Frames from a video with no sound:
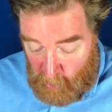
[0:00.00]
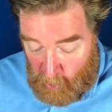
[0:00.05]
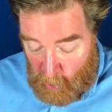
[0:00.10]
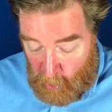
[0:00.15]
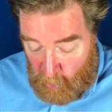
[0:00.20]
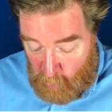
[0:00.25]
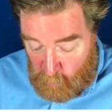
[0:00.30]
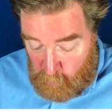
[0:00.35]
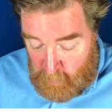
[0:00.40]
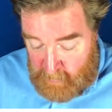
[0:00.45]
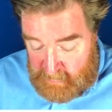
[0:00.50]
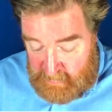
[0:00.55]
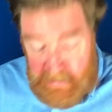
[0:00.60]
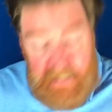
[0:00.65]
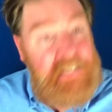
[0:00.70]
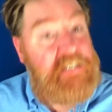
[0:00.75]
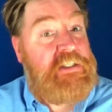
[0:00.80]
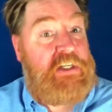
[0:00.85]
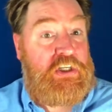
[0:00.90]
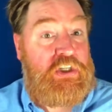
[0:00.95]
all we
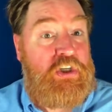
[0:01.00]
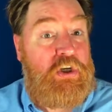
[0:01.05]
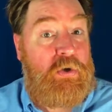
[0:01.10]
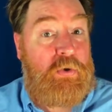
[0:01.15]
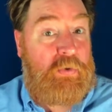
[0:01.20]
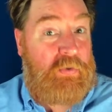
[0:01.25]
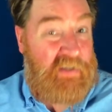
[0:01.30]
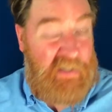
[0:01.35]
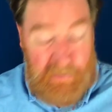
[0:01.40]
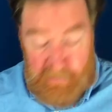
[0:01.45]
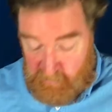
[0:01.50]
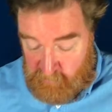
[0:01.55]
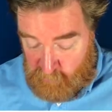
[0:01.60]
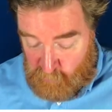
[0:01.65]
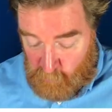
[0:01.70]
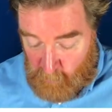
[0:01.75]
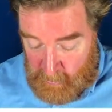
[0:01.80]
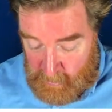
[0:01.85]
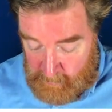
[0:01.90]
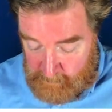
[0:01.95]
need to do, and this is
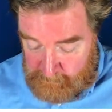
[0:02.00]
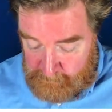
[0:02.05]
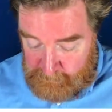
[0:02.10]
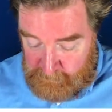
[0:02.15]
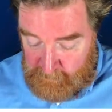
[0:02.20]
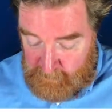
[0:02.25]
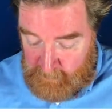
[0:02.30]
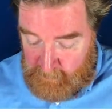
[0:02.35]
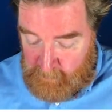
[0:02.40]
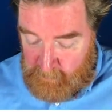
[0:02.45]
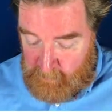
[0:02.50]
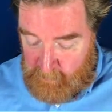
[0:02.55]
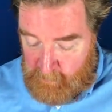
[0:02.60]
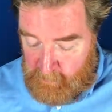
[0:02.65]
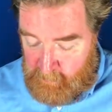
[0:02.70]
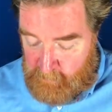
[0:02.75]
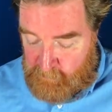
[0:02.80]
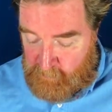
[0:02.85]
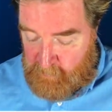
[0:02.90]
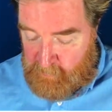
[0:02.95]
great,
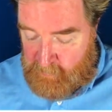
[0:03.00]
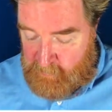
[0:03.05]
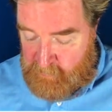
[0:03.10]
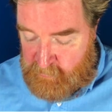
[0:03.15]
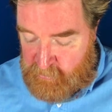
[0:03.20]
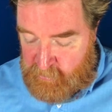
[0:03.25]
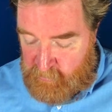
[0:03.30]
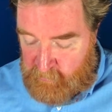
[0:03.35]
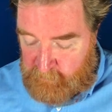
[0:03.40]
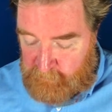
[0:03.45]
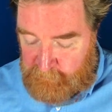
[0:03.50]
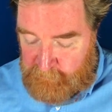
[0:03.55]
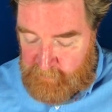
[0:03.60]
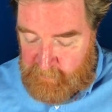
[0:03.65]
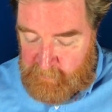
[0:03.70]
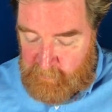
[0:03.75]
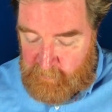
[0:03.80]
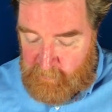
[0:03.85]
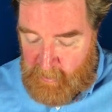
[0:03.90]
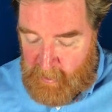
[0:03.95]
is just
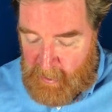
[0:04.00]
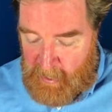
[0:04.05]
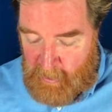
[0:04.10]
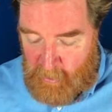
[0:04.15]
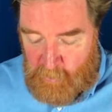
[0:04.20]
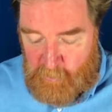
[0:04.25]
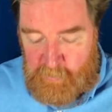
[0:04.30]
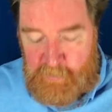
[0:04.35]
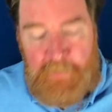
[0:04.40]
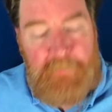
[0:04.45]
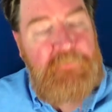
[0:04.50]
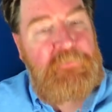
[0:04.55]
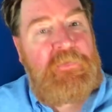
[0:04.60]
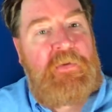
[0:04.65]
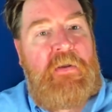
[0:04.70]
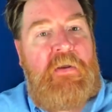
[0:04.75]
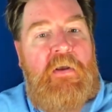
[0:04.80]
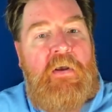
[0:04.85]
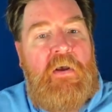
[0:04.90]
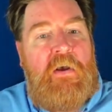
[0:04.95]
figure out,
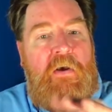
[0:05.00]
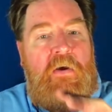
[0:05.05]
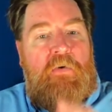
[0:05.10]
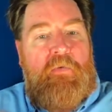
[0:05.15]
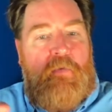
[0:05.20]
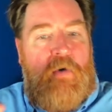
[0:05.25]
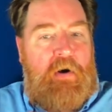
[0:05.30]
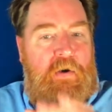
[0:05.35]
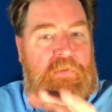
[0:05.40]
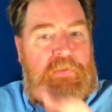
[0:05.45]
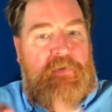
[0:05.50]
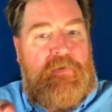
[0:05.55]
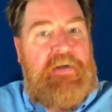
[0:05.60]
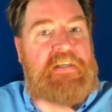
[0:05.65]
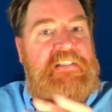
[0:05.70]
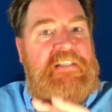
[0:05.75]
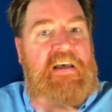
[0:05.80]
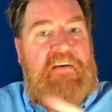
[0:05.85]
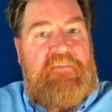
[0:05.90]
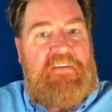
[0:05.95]
well,
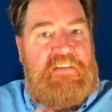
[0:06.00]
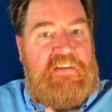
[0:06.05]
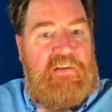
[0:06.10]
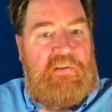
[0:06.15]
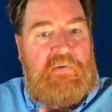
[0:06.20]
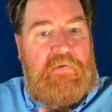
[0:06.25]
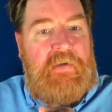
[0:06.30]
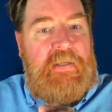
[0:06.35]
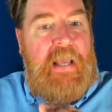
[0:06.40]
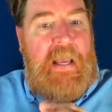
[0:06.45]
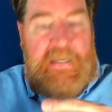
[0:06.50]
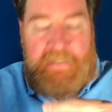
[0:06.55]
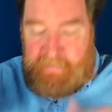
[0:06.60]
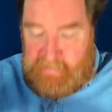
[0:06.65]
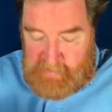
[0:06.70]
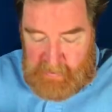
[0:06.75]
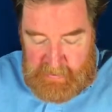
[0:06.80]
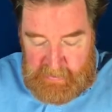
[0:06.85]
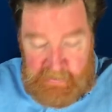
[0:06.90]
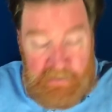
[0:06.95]
3/7 and 3/8,
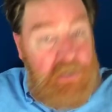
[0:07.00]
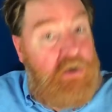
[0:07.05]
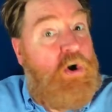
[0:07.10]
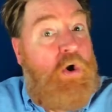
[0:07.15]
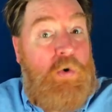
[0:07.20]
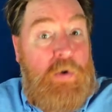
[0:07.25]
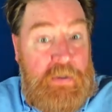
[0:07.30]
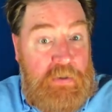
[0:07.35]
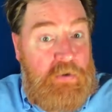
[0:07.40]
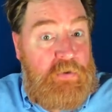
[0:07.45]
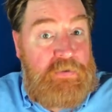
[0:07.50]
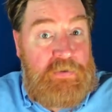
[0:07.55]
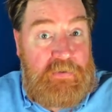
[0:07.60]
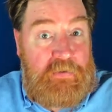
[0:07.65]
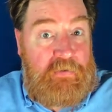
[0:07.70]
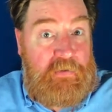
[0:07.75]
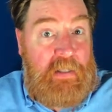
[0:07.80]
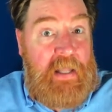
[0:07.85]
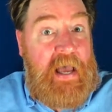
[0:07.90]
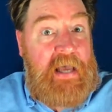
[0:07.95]
they need to go in
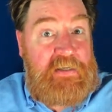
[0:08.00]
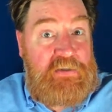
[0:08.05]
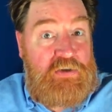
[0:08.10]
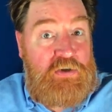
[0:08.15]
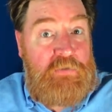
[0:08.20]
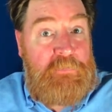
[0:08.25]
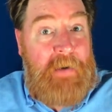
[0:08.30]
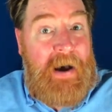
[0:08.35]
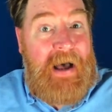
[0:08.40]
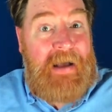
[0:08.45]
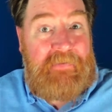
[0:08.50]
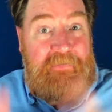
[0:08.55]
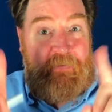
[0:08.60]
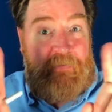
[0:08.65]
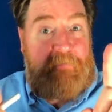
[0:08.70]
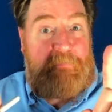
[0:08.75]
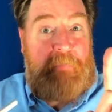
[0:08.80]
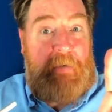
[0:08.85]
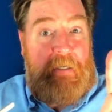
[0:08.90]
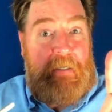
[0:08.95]
those last two
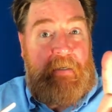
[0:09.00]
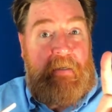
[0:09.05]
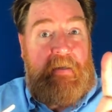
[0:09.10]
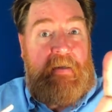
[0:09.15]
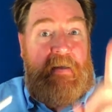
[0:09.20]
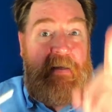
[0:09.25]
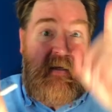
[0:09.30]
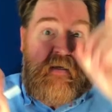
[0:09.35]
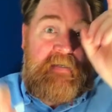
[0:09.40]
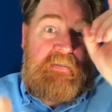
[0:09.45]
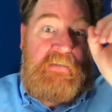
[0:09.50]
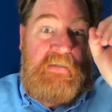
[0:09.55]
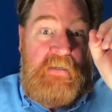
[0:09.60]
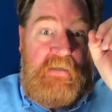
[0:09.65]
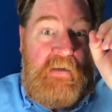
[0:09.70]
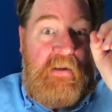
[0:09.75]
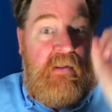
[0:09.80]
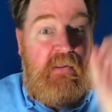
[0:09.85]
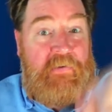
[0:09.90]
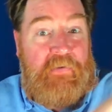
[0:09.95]
boxes, but is
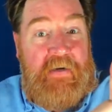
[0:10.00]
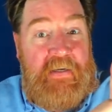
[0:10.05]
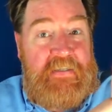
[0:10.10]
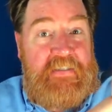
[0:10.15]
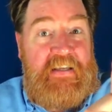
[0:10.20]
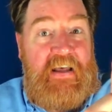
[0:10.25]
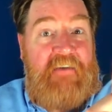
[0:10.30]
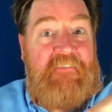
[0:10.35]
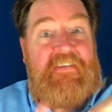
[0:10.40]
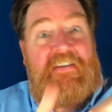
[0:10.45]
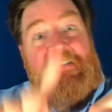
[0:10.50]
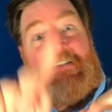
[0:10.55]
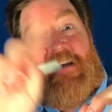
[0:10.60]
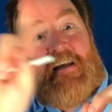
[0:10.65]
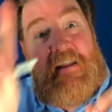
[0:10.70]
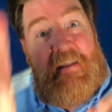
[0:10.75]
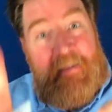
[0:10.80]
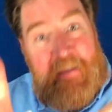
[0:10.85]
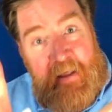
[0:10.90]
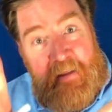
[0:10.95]
it 3/7
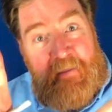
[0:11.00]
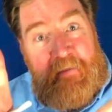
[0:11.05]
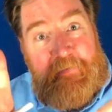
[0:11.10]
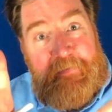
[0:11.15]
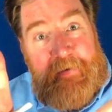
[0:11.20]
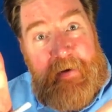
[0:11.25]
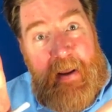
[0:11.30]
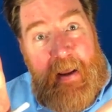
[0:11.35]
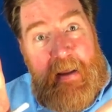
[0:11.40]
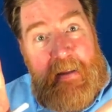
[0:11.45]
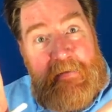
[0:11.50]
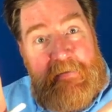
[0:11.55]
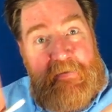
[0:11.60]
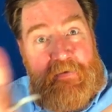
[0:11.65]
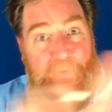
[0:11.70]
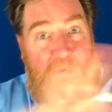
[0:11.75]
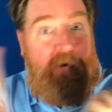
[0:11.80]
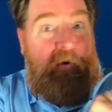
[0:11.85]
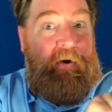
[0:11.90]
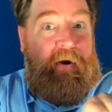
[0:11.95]
and then 3/8
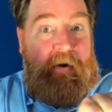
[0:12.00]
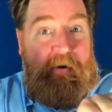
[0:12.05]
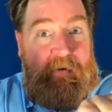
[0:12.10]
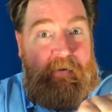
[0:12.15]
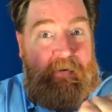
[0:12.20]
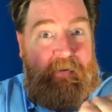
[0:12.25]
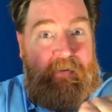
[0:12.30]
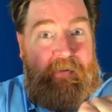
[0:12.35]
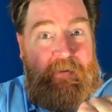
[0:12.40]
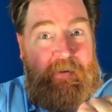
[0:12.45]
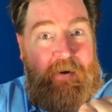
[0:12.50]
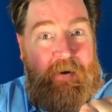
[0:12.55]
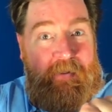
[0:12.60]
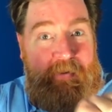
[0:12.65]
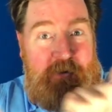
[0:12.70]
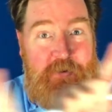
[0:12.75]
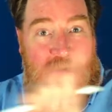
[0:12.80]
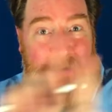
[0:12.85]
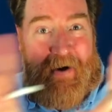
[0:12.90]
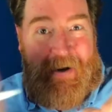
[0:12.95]
or the
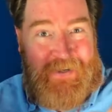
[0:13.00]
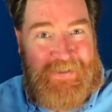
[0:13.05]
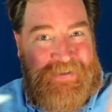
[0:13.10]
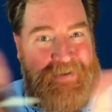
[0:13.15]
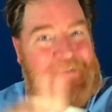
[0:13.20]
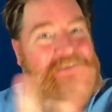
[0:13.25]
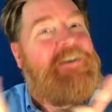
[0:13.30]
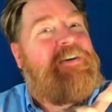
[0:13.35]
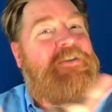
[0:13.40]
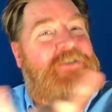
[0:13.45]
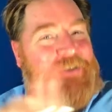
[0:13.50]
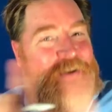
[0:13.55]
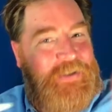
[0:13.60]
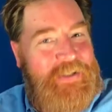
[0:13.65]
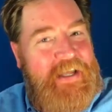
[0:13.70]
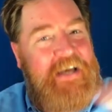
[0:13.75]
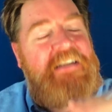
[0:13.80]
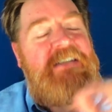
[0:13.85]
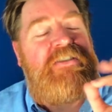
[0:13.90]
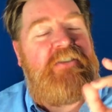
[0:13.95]
other direction? So
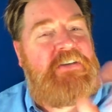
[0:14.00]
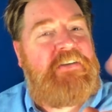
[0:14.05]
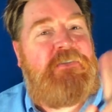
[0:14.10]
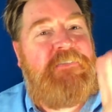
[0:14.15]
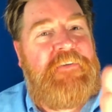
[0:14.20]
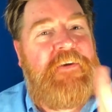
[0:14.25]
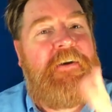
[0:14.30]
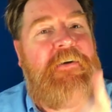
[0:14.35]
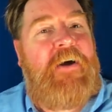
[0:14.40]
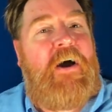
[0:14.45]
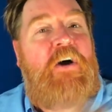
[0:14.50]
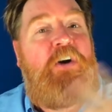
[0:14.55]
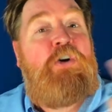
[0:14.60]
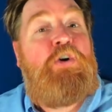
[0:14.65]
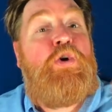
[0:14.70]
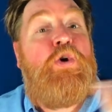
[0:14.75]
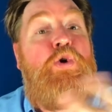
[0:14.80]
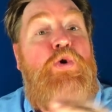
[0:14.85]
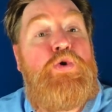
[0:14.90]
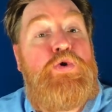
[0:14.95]
let's just figure out
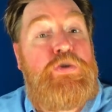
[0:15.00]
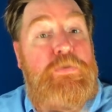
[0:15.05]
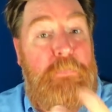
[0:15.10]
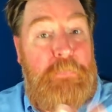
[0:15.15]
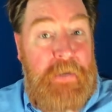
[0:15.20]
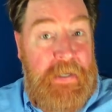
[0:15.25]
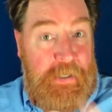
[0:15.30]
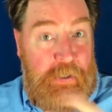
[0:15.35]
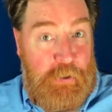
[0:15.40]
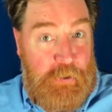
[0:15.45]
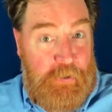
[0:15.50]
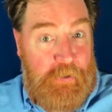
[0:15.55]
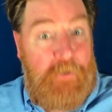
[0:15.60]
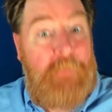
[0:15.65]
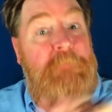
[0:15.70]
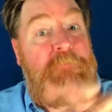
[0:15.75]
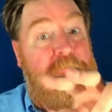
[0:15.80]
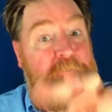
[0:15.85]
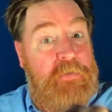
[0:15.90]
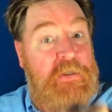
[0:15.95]
who's bigger
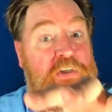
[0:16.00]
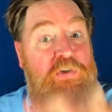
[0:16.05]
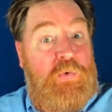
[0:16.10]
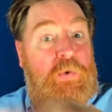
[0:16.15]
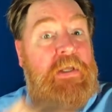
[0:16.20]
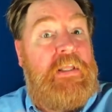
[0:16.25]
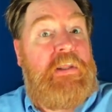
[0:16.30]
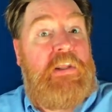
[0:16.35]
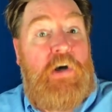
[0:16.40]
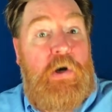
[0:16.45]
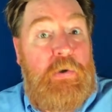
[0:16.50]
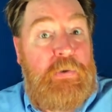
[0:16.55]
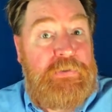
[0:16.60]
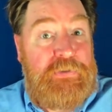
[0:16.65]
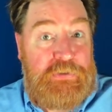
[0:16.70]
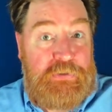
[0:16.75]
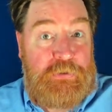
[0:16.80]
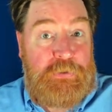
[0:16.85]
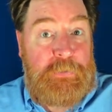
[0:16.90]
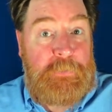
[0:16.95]
between
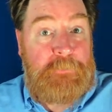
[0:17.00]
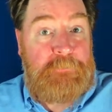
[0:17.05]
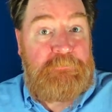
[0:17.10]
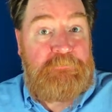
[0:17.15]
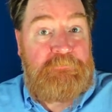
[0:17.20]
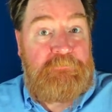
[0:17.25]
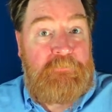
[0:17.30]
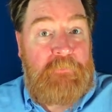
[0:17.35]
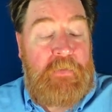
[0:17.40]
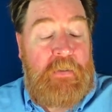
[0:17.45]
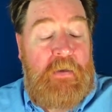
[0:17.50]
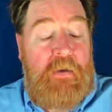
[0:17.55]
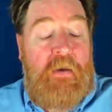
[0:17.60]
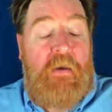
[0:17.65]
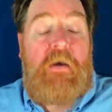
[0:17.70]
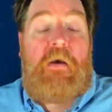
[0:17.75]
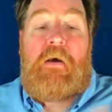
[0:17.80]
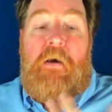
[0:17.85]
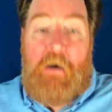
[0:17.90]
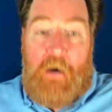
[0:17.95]
those two.
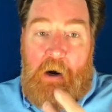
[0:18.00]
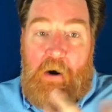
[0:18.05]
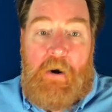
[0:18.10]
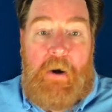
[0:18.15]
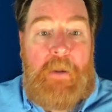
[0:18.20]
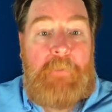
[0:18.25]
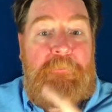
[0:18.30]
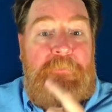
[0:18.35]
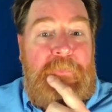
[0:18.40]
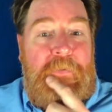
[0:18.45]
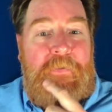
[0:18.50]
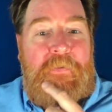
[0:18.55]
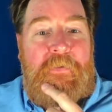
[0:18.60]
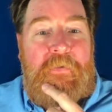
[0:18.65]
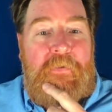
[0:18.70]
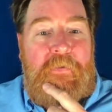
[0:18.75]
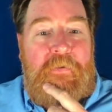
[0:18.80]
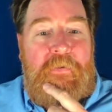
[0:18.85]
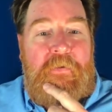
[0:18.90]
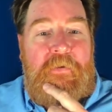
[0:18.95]
All right,
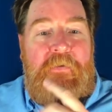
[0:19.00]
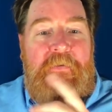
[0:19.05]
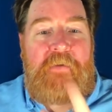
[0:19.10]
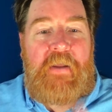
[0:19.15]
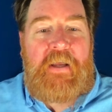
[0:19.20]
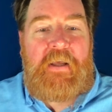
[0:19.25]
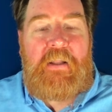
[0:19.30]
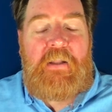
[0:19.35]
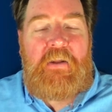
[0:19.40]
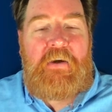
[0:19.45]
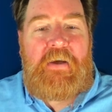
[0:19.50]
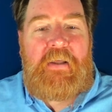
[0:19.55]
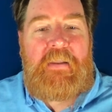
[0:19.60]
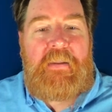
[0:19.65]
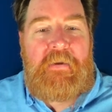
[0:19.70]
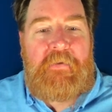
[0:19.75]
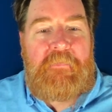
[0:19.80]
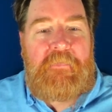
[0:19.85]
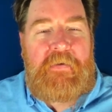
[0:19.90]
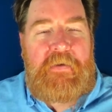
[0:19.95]
take a look at
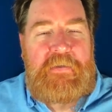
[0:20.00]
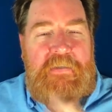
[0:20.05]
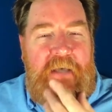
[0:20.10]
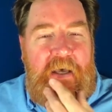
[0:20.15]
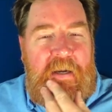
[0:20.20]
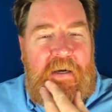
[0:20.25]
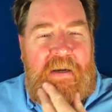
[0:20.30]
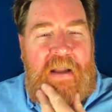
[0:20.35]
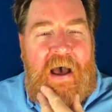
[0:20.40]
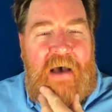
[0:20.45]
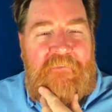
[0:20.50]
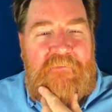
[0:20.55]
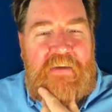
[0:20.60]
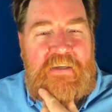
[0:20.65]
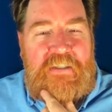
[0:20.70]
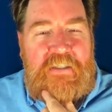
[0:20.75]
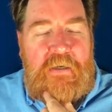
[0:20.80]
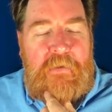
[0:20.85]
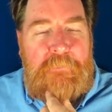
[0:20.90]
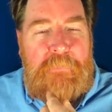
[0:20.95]
them. Is that an
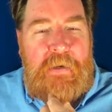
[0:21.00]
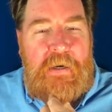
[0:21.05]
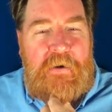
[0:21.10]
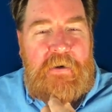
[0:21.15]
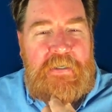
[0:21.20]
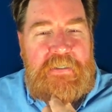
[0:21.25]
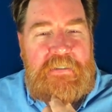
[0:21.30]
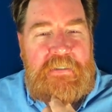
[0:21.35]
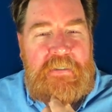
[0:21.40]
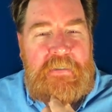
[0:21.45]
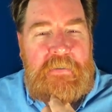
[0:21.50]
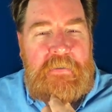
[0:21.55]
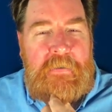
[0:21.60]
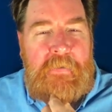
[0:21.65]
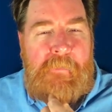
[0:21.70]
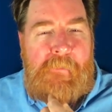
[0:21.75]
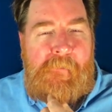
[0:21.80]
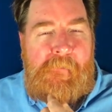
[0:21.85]
obvious comparison?